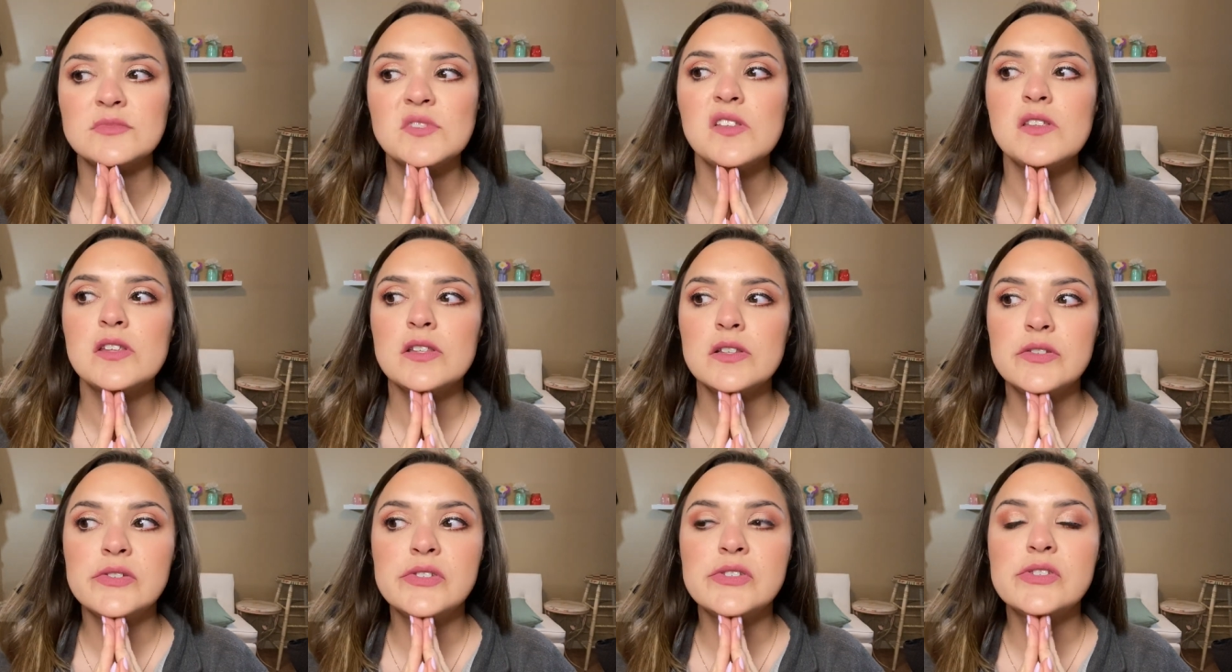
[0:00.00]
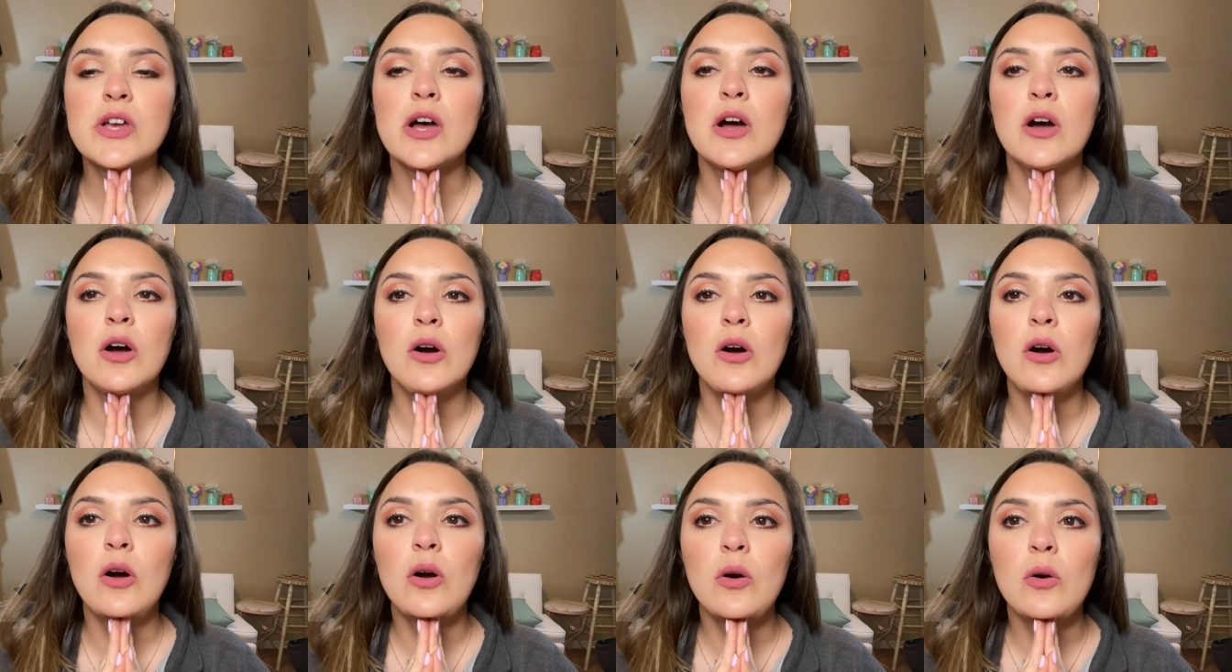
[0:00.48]

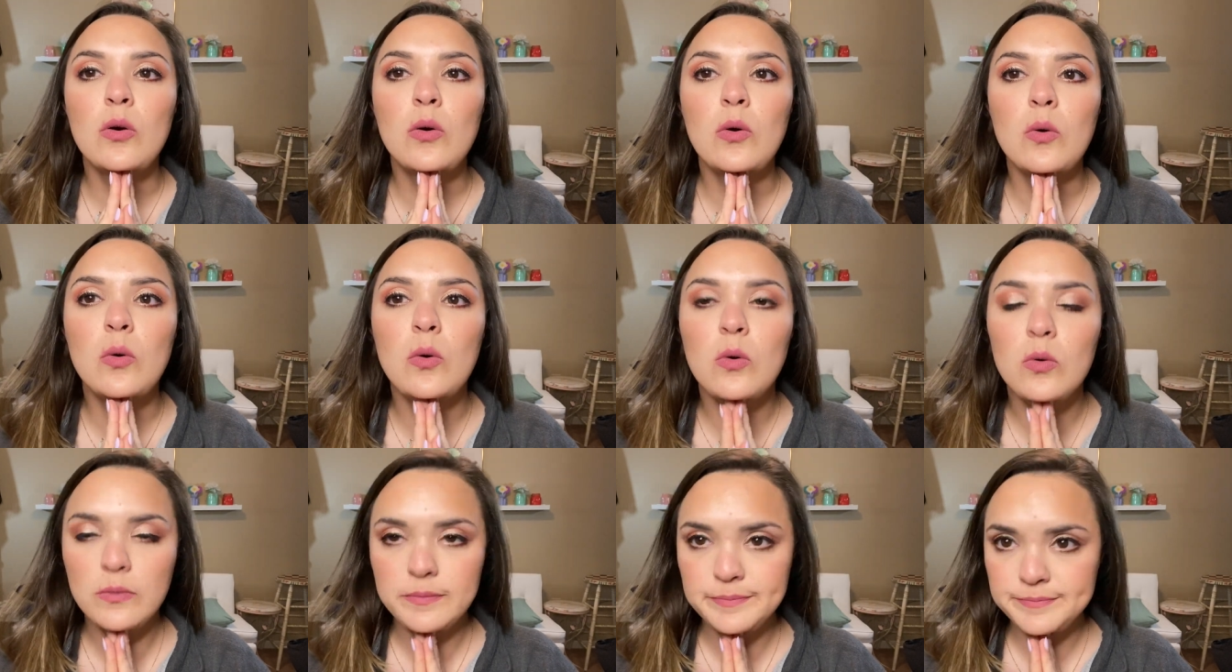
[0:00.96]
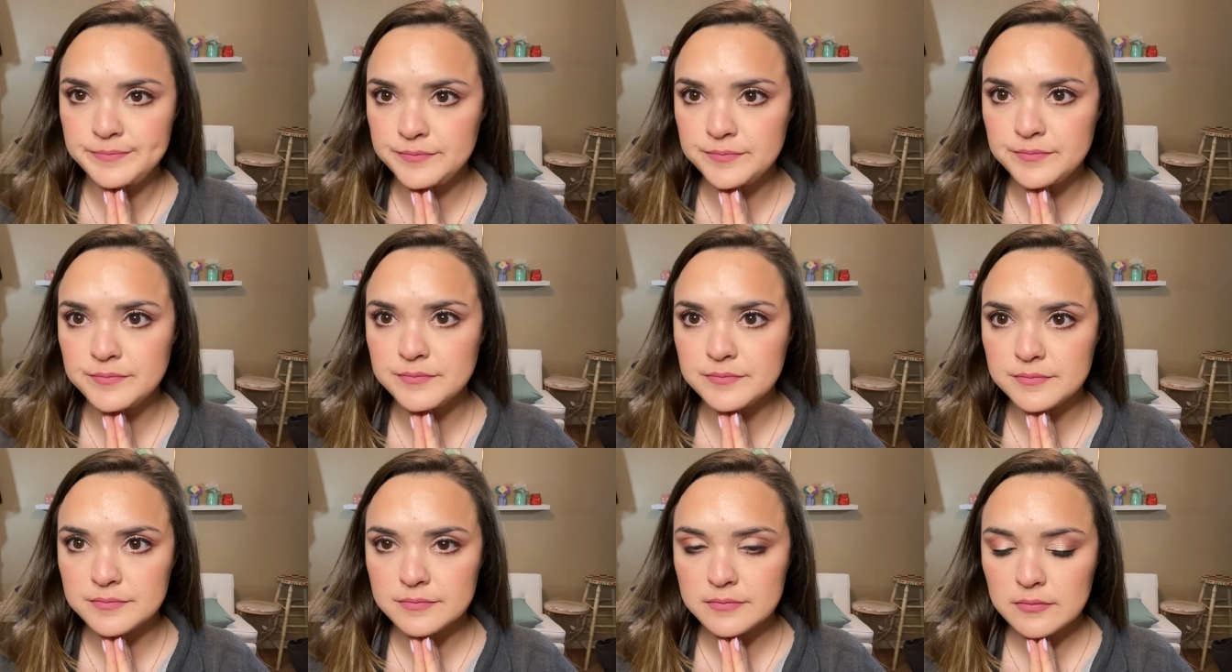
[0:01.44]
So
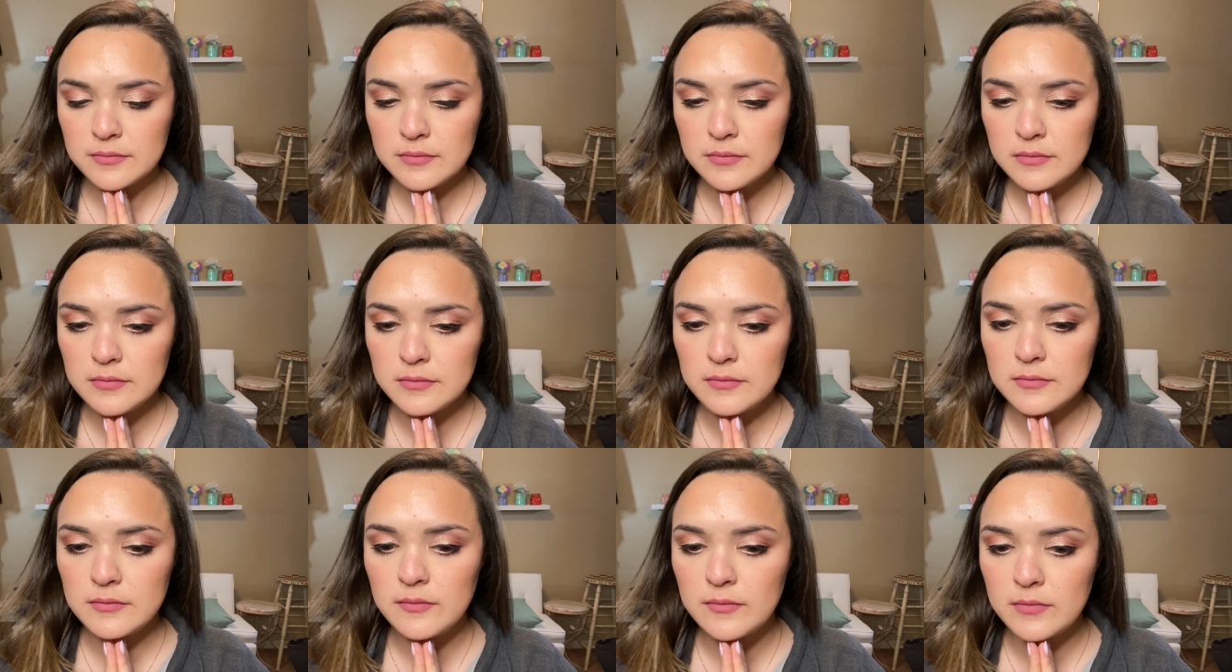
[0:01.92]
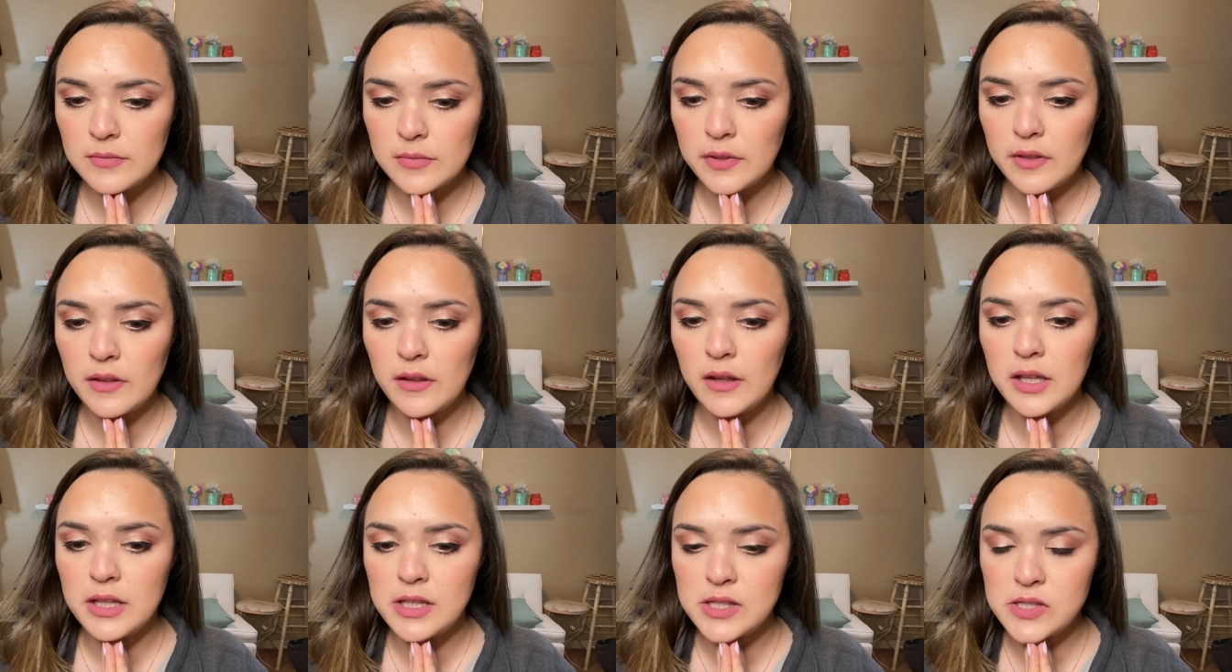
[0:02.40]

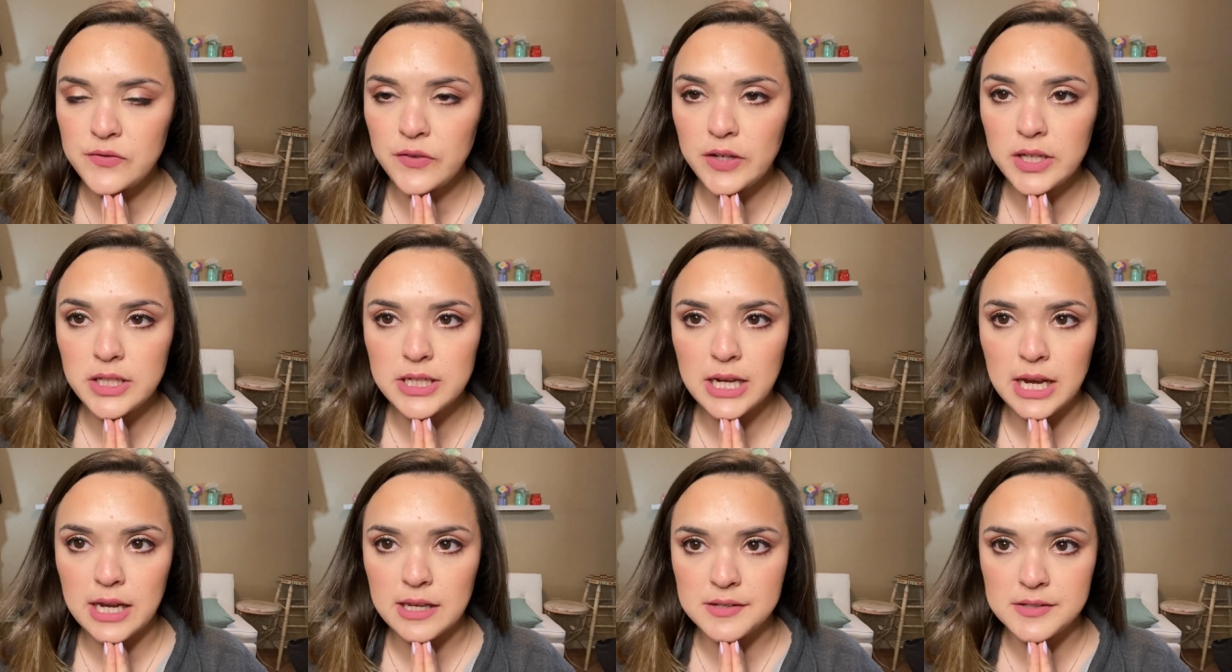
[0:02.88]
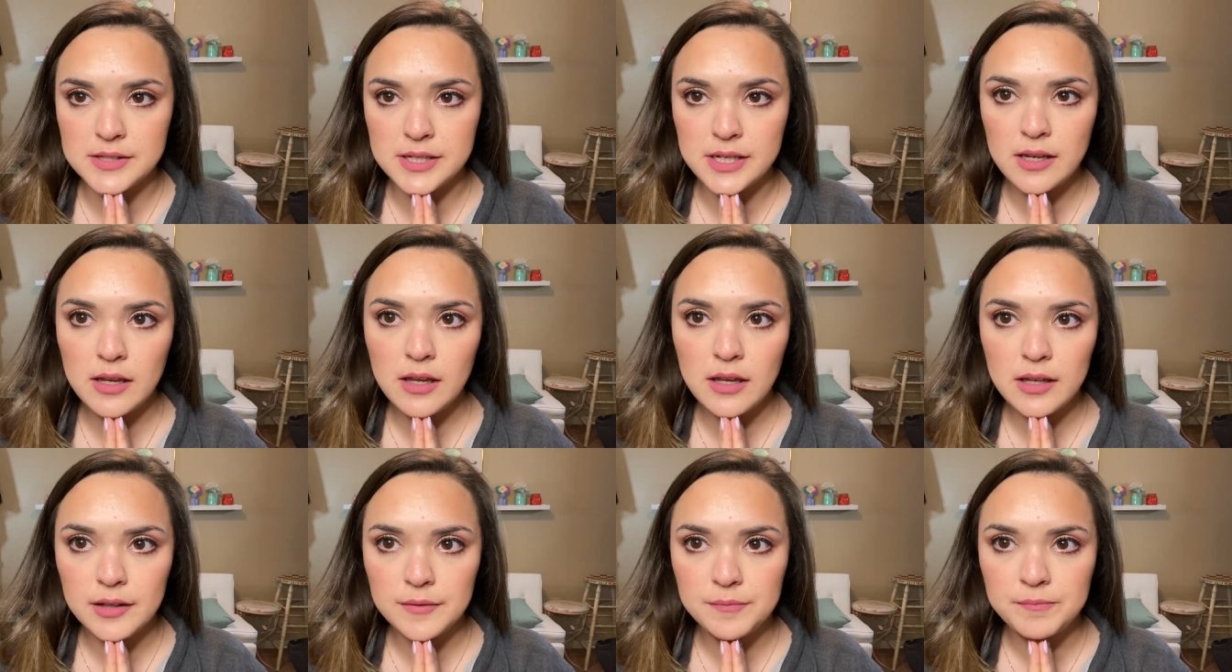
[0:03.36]
it's
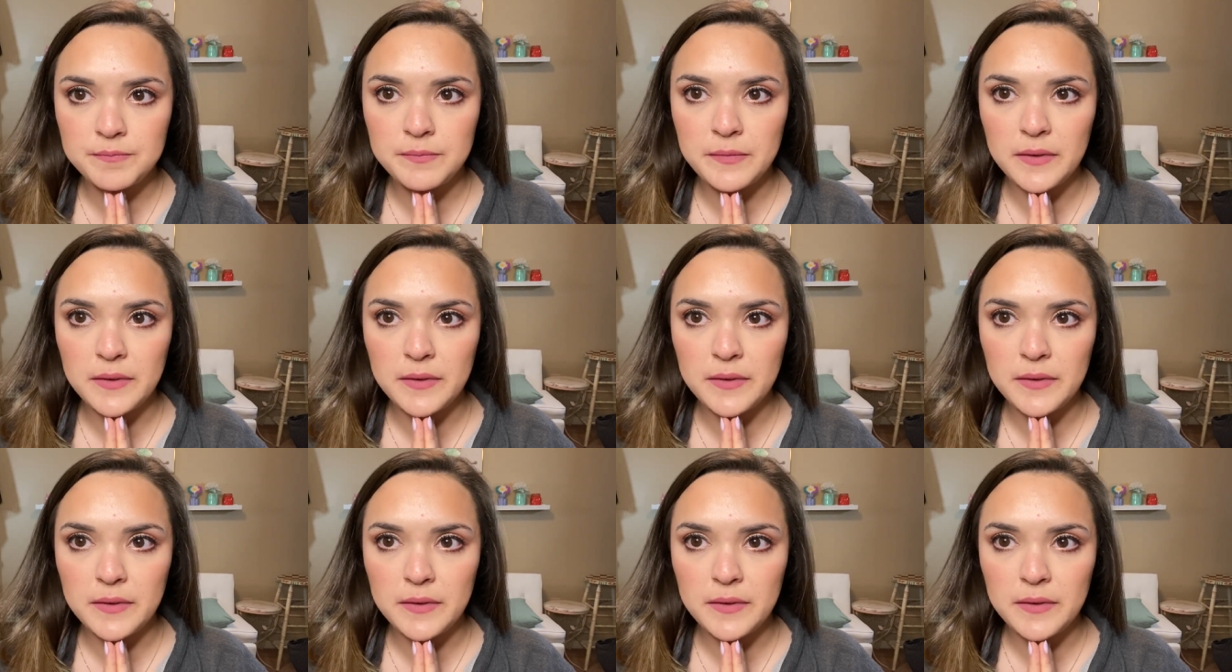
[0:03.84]
fantastic.